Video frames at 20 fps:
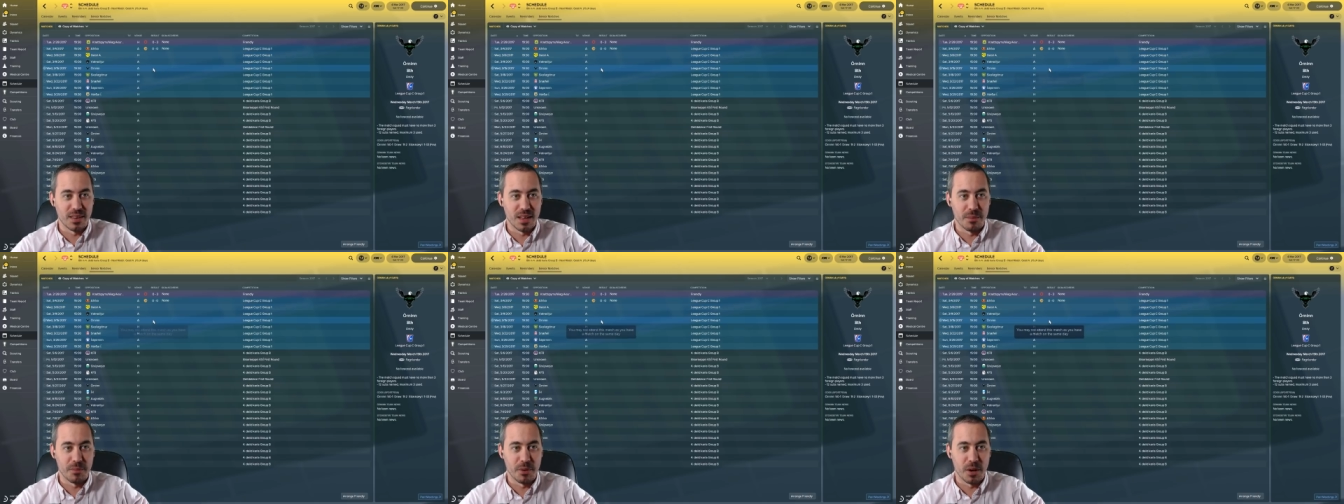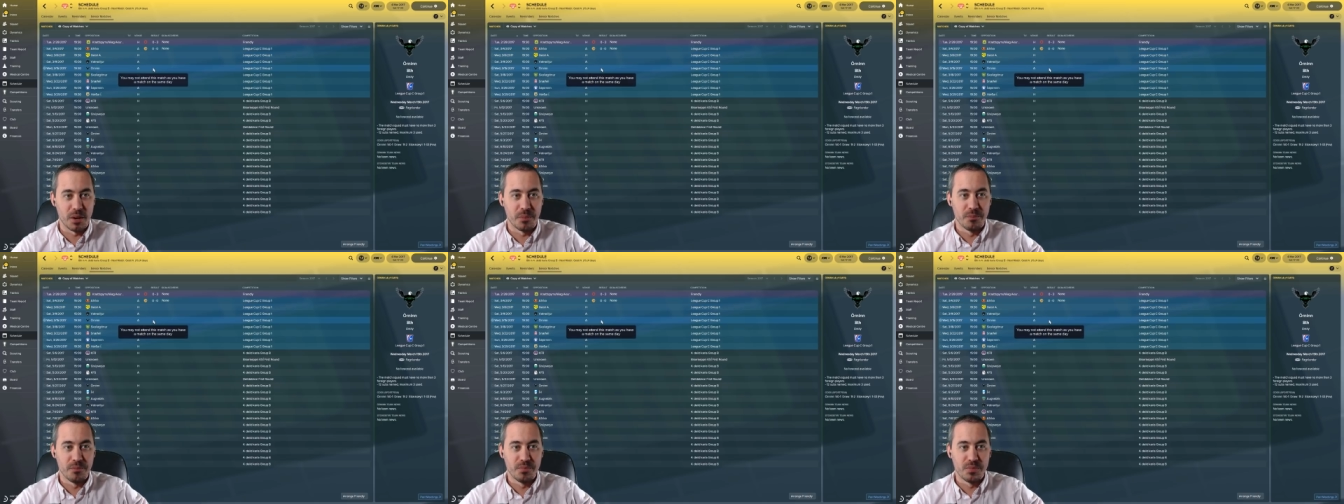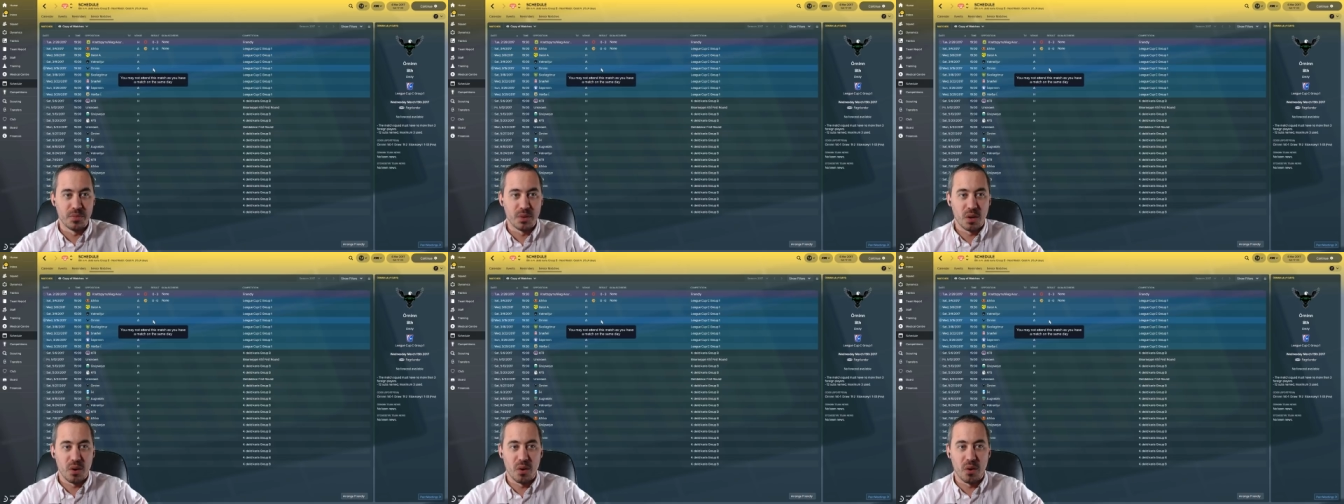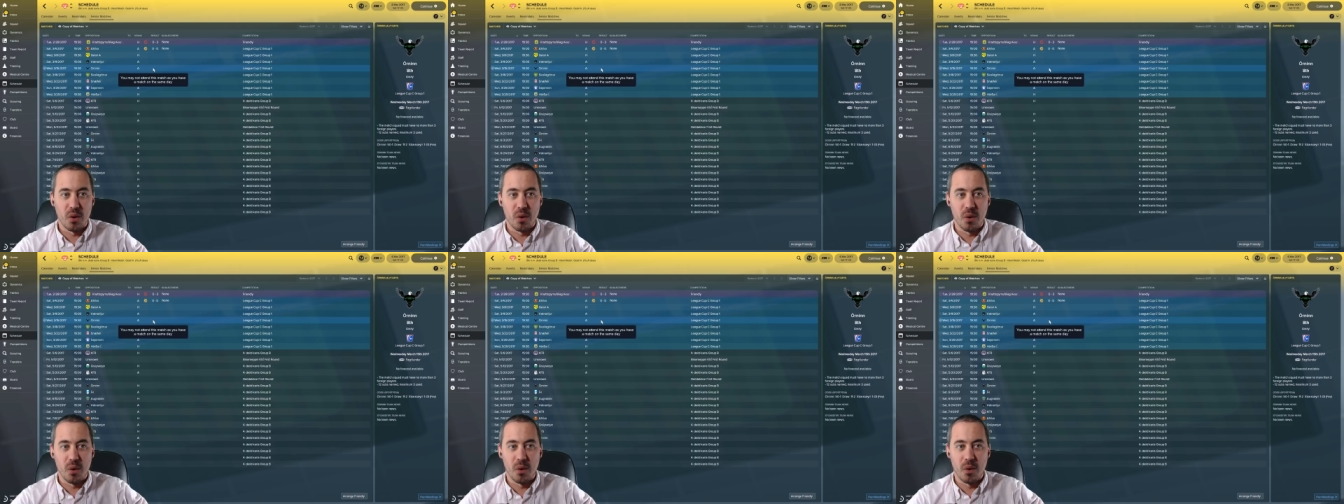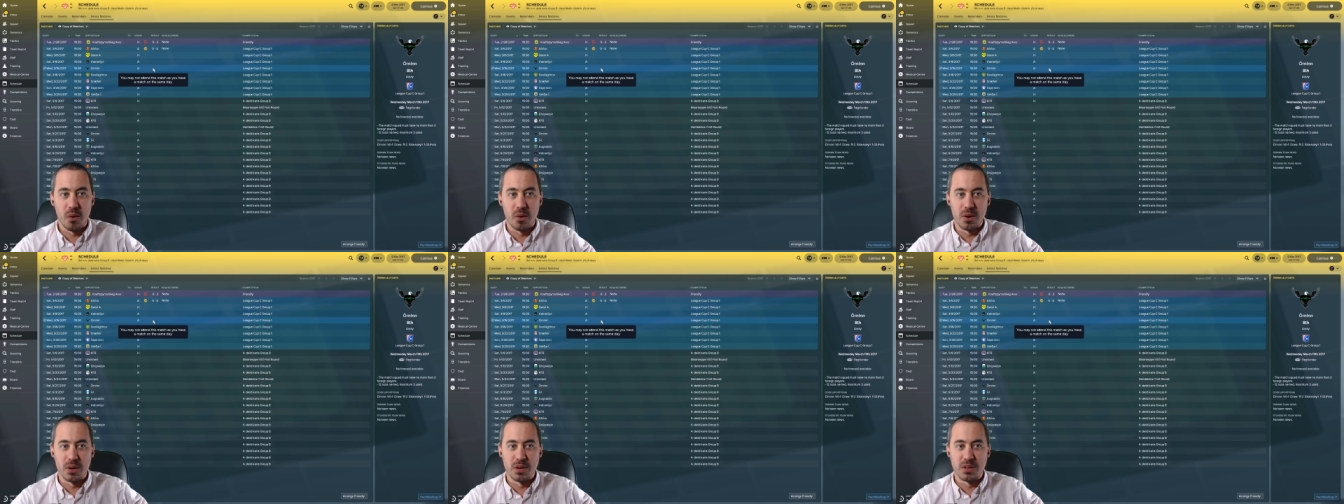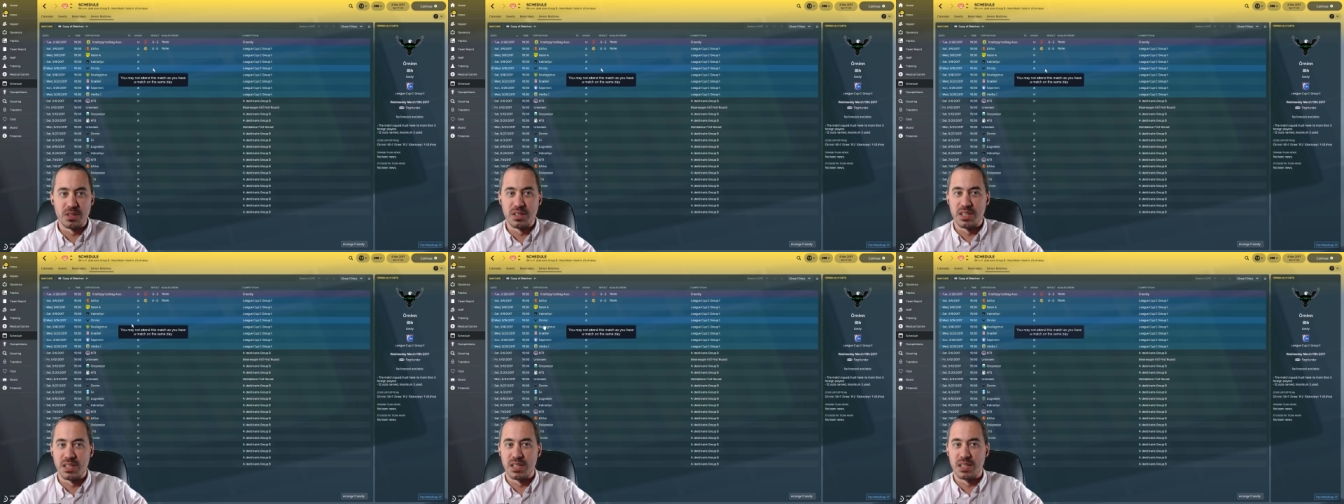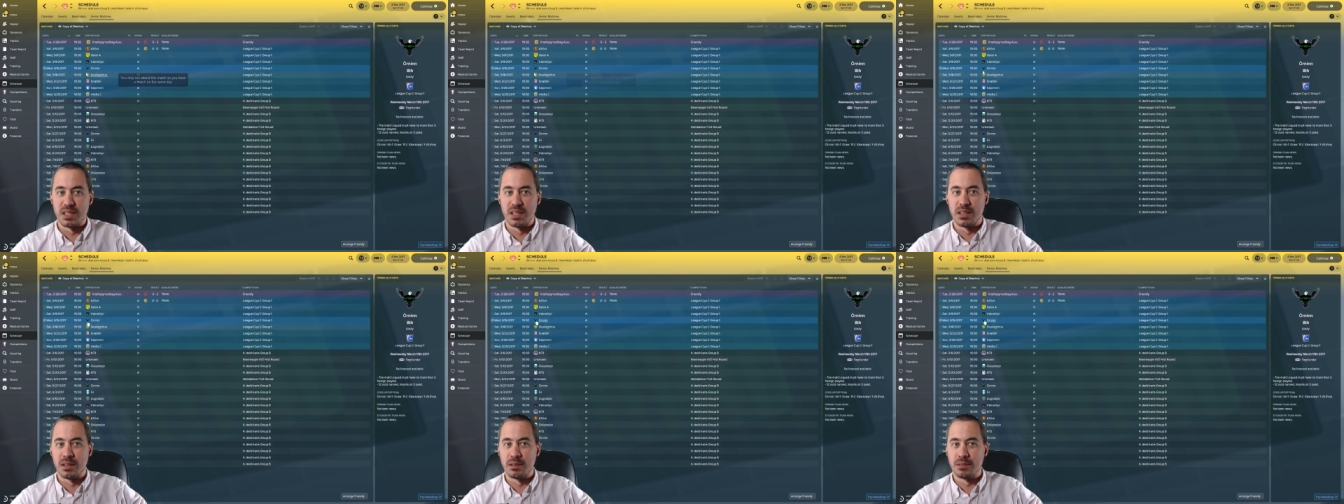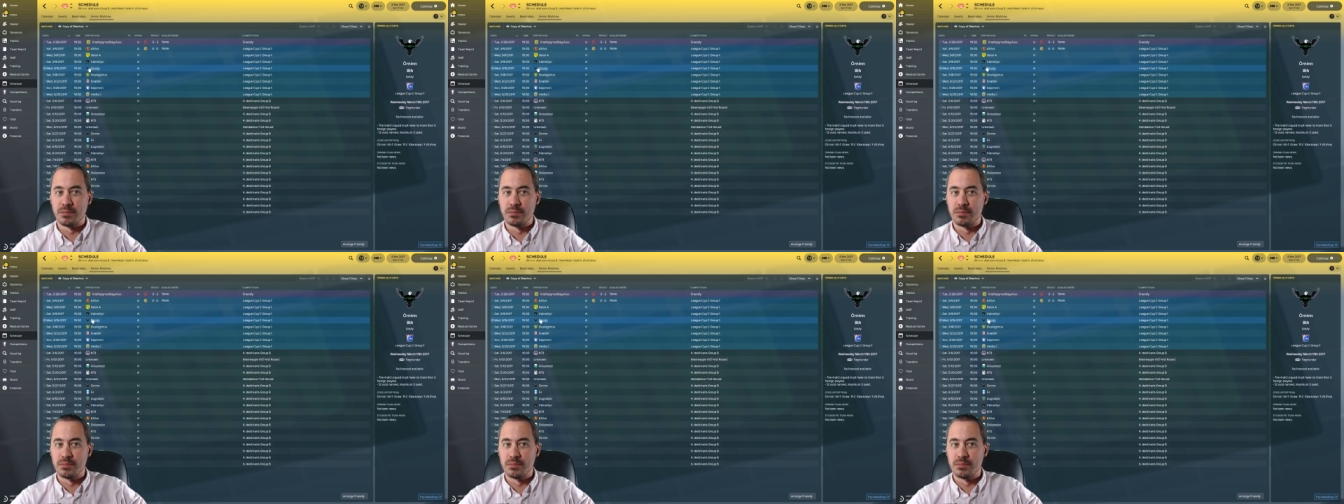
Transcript: them on. Ornin.